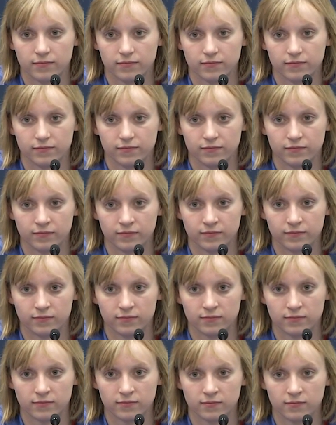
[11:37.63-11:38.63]
We've got a
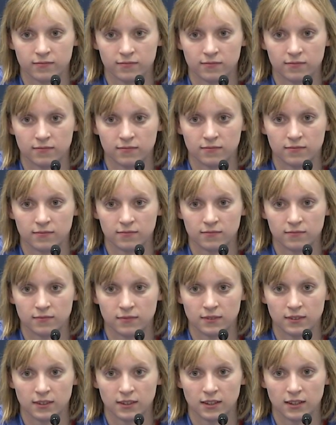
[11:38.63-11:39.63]
lot of male golfers,
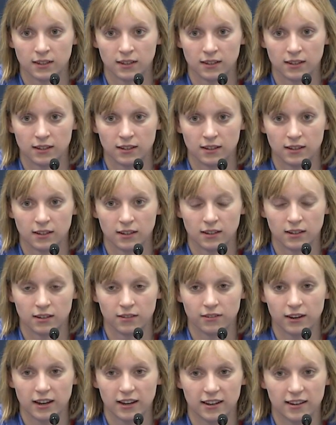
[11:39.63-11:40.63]
golfers,
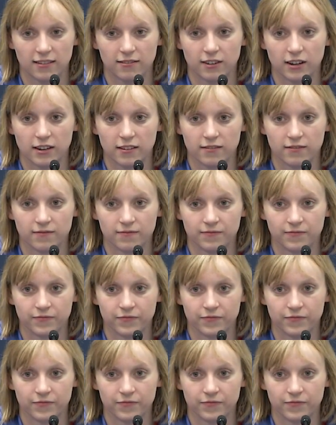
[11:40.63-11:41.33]
basketball right, players.